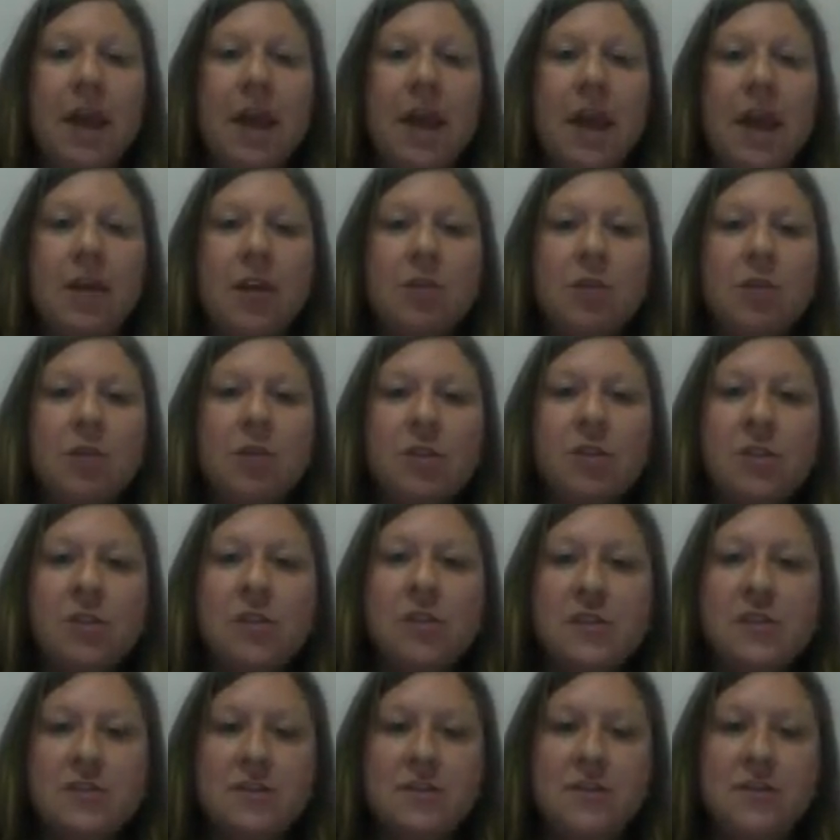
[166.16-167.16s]
In order to
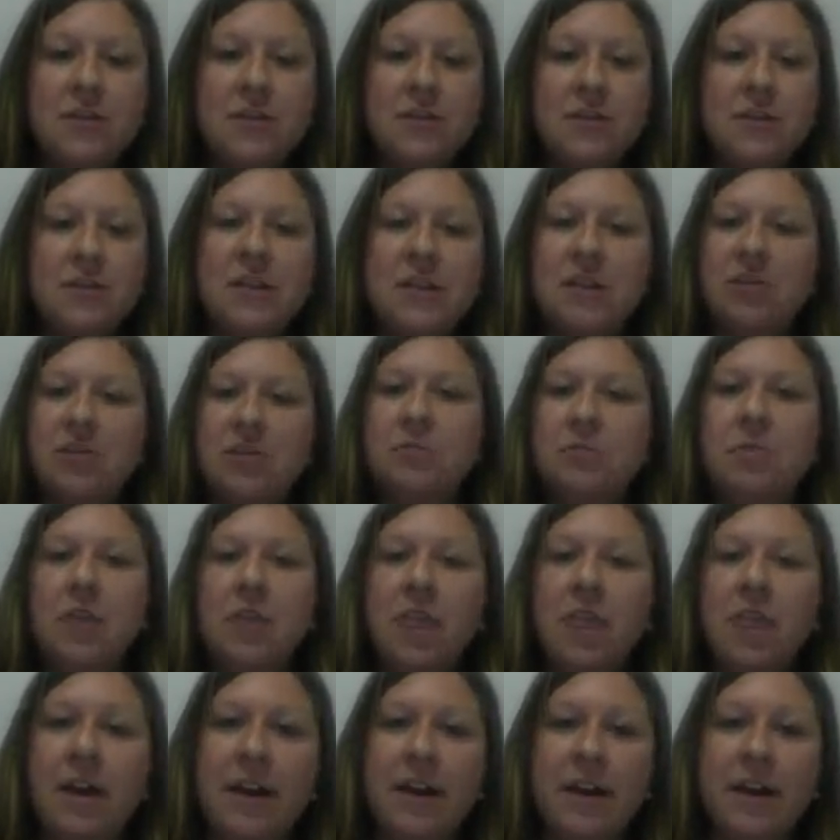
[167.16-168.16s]
do so, the teacher would
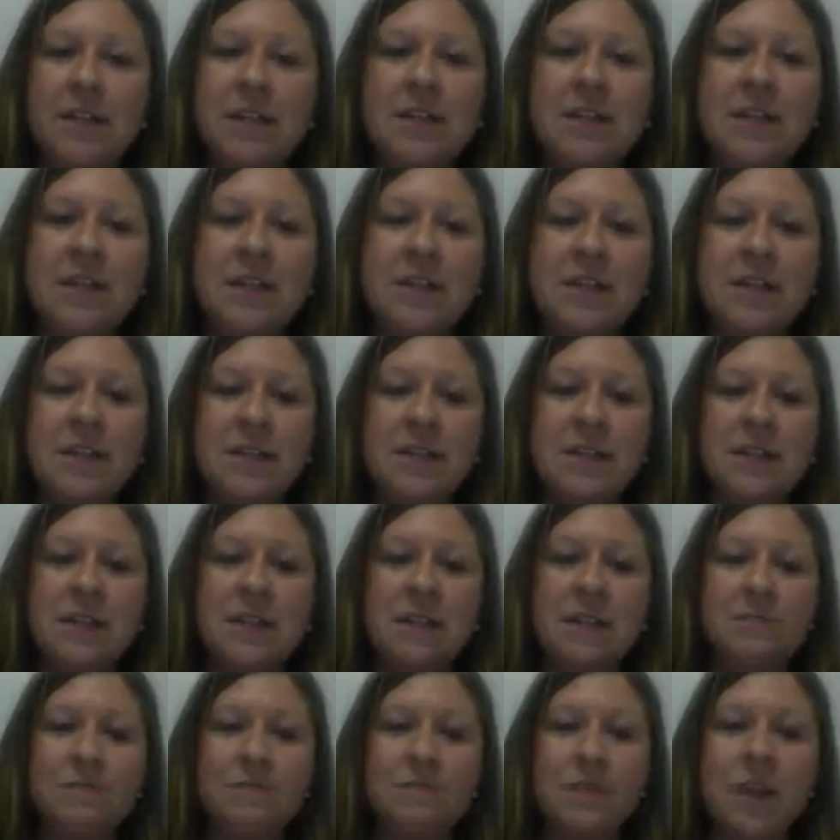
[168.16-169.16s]
log into the
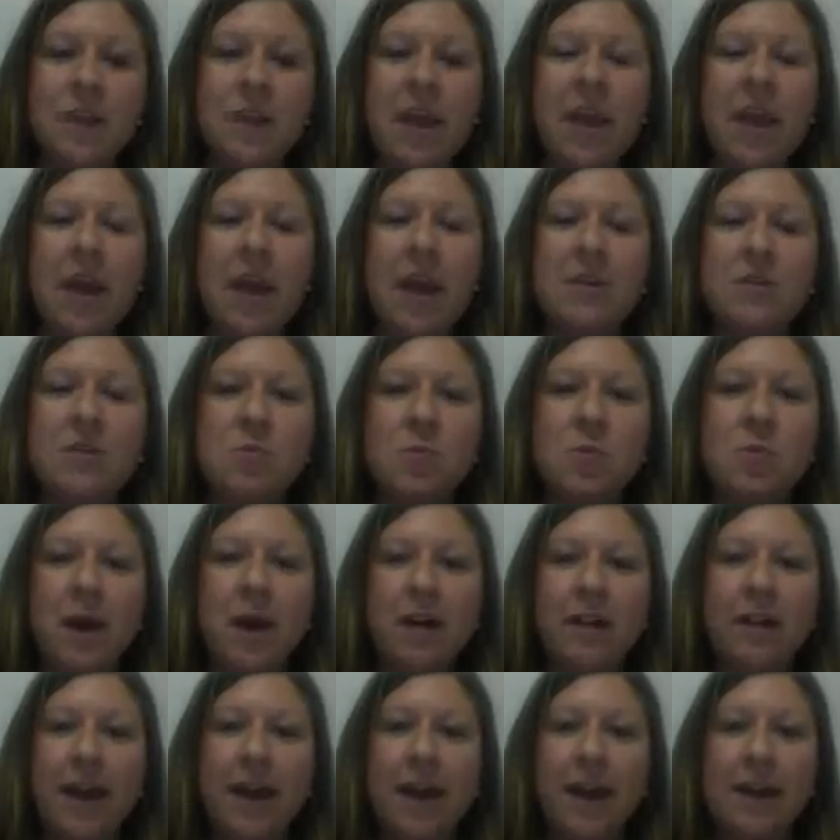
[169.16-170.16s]
system as
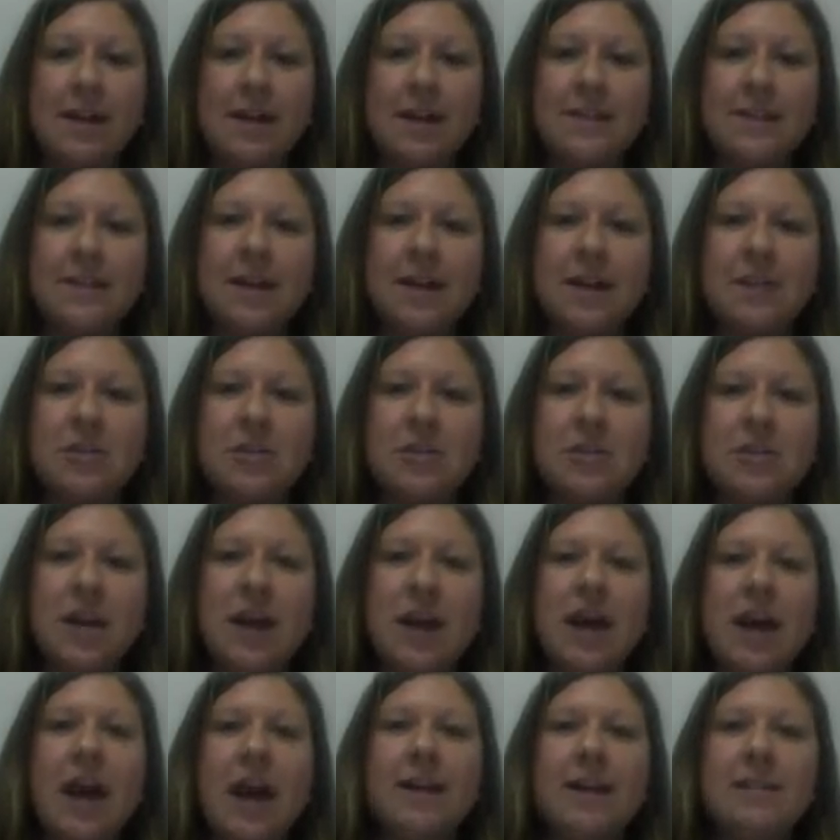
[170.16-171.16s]
well as and
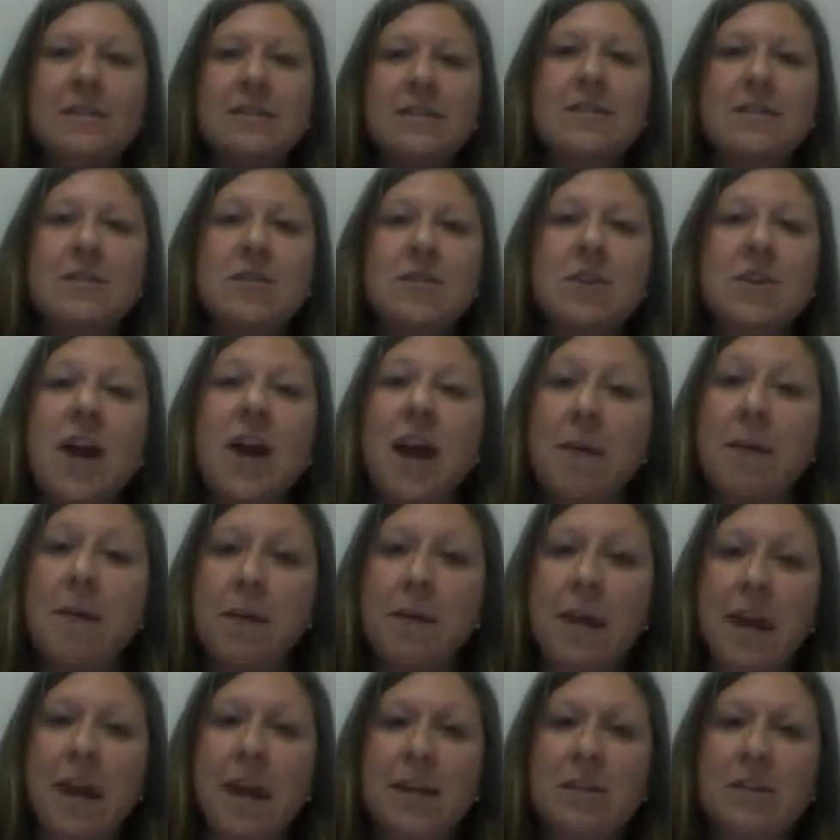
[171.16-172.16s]
access their
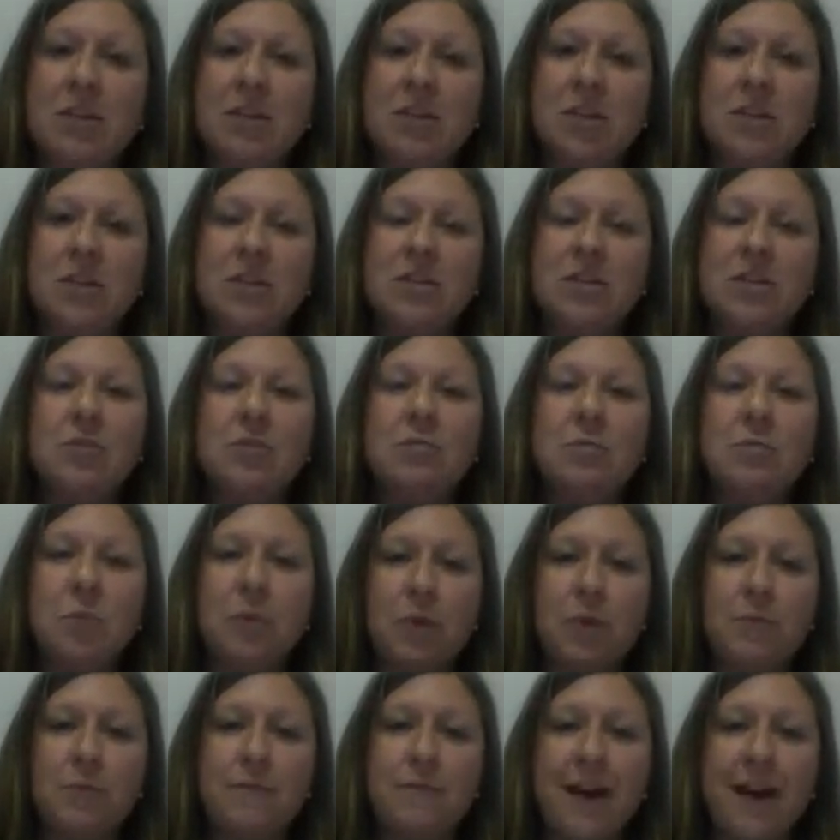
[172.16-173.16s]
applications,
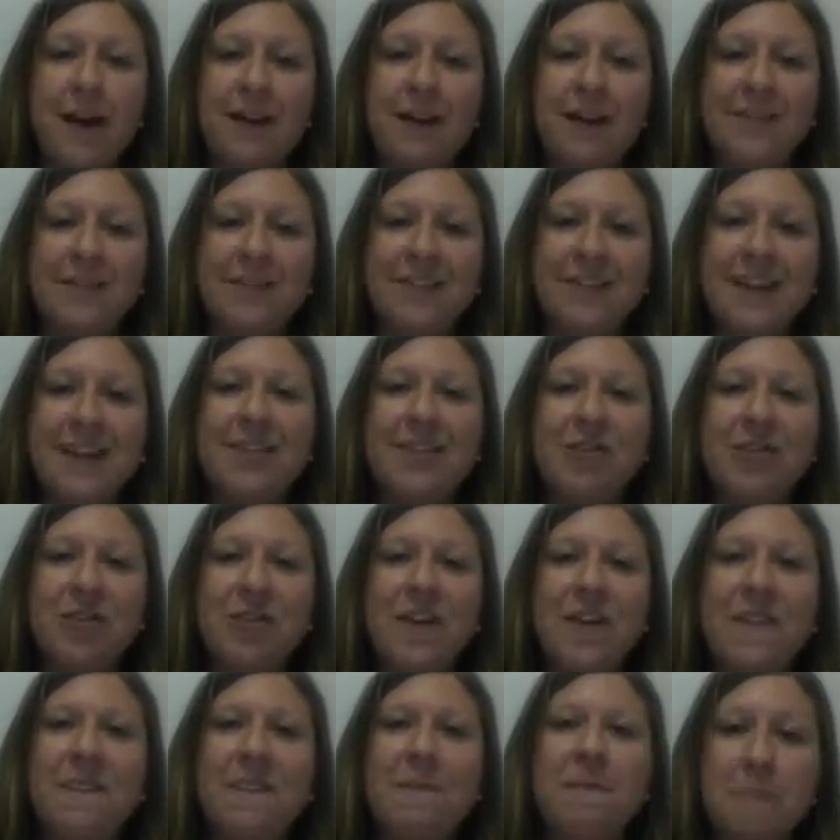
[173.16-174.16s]
profiles, and
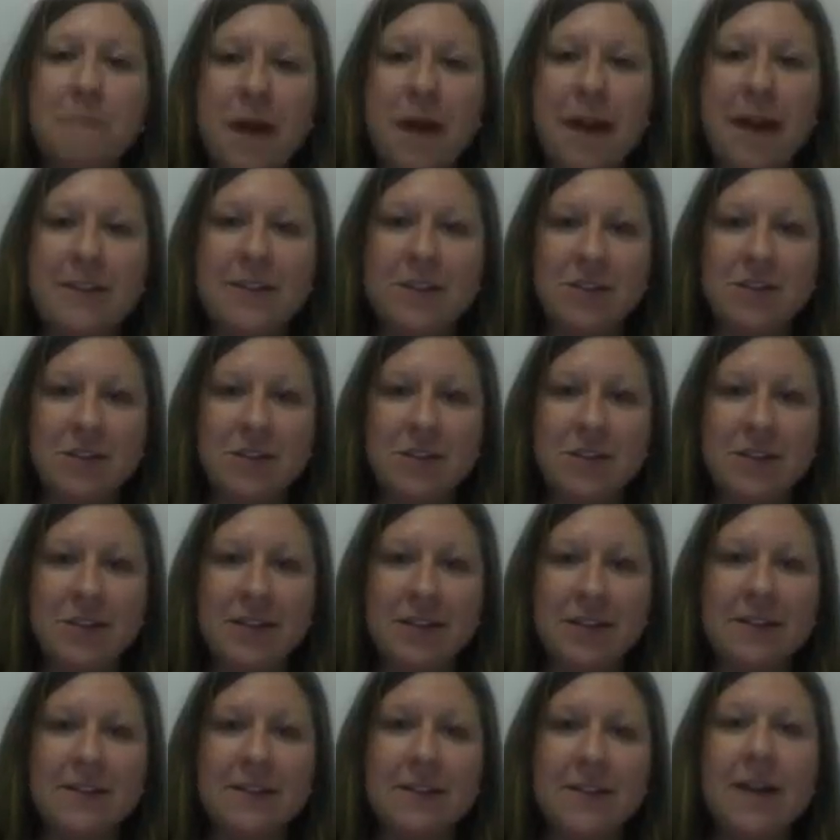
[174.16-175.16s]
look at My
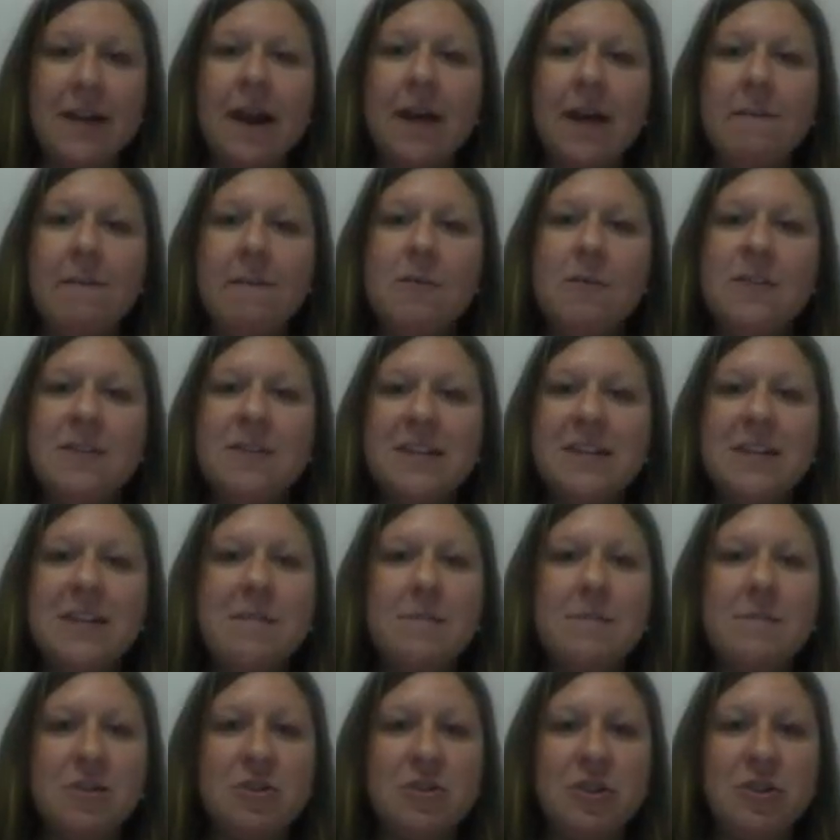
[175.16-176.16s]
Students. And I'm going to
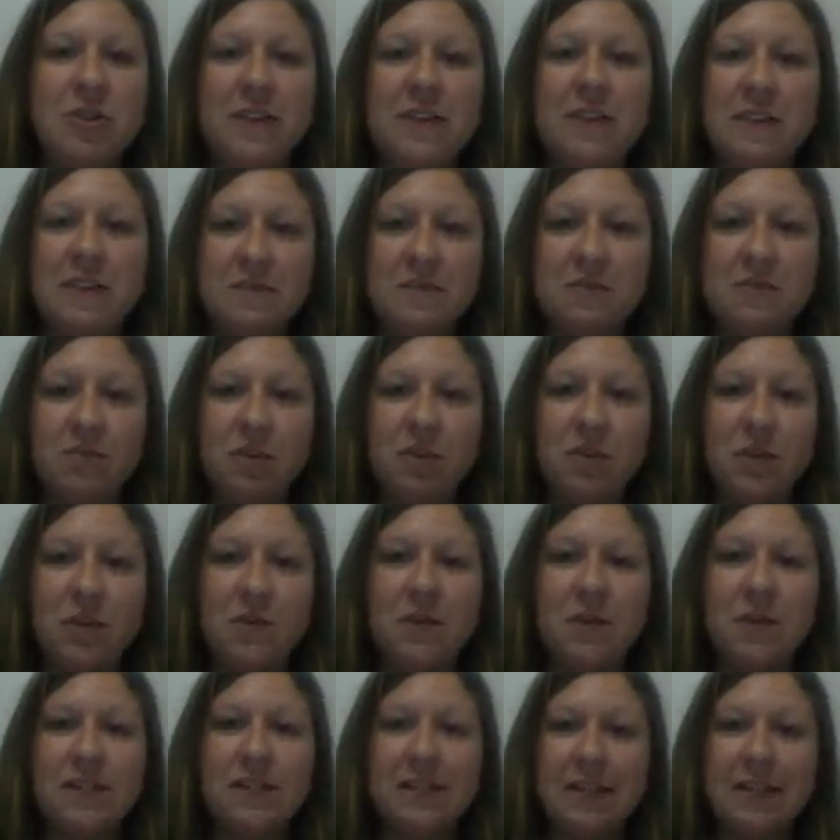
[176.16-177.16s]
demonstrate this for you
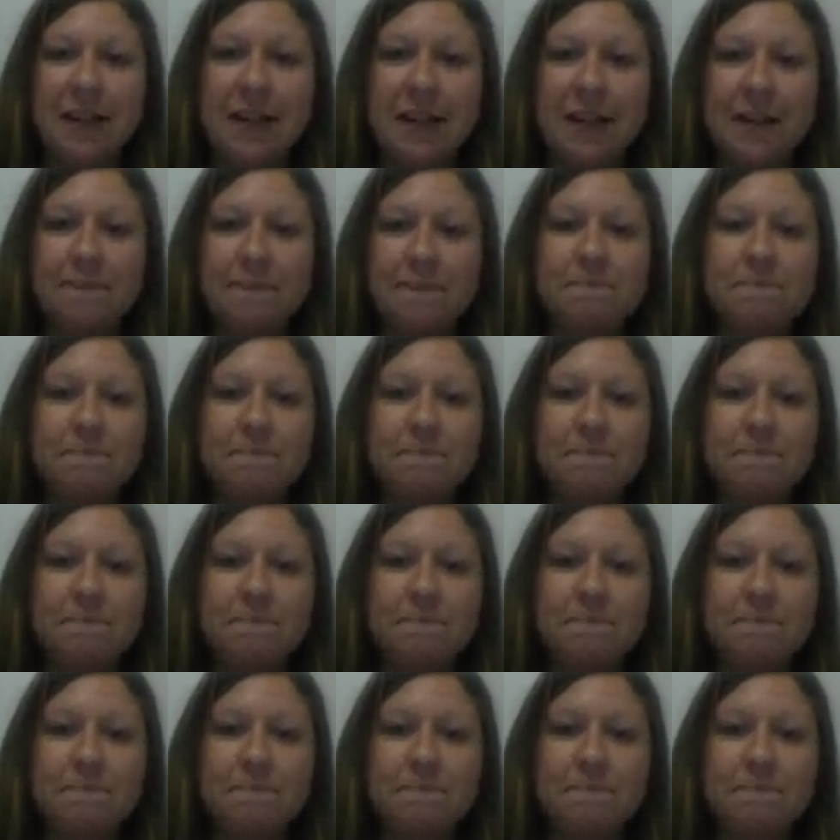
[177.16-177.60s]
in a second.